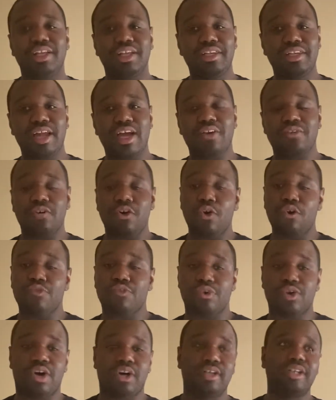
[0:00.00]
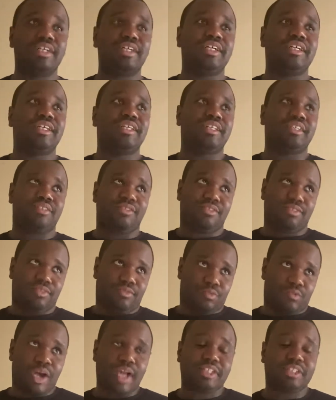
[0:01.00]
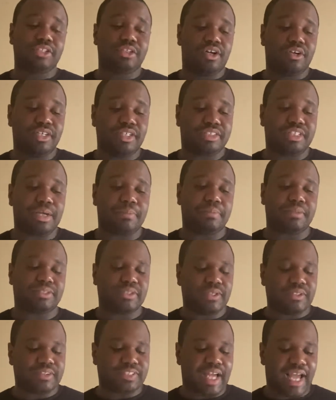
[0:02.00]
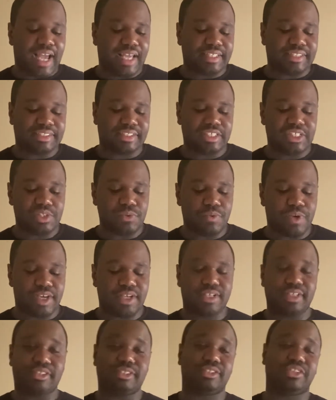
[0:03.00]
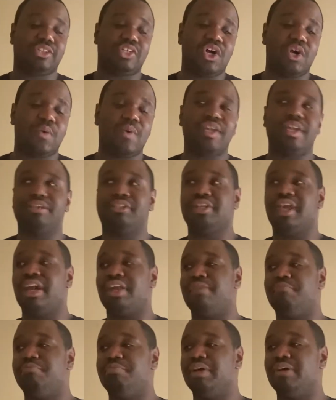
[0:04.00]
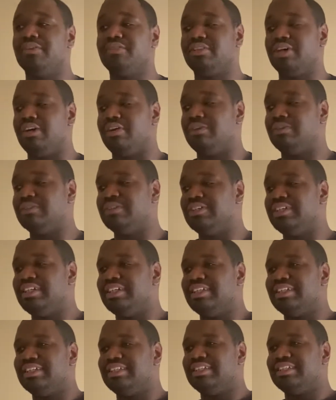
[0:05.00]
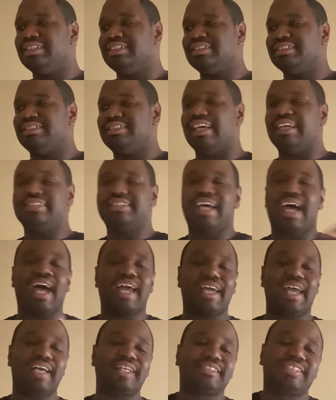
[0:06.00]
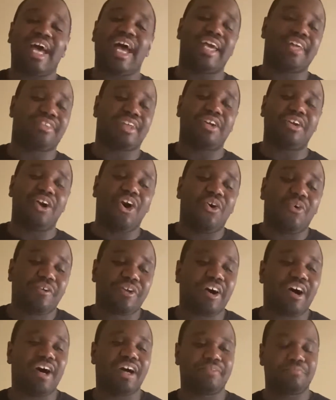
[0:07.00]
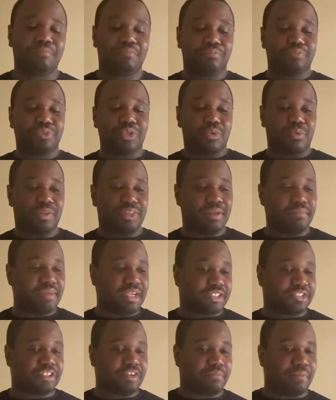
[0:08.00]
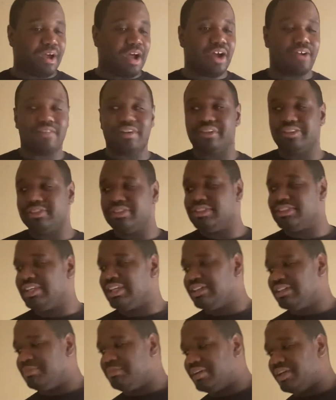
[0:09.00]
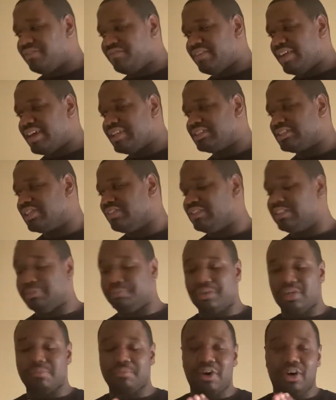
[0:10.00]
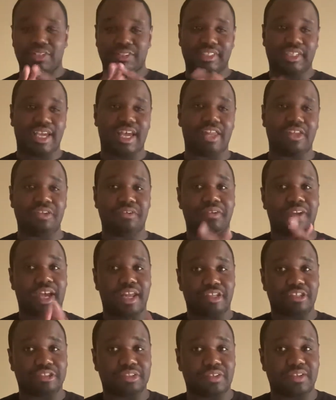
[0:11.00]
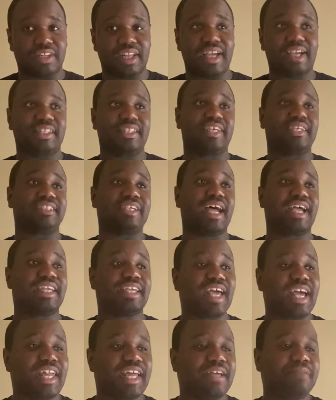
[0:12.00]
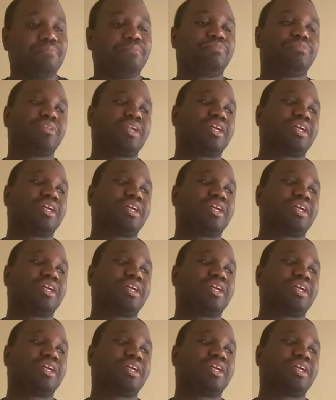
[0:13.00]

Now, overall, watching all these episodes, I see where this is going. They're trying to build the whole Sentai Hentai thing going on with a mixture of Power Rangers and a little bit of fan service. You put them all together and you got a show like this. I get it.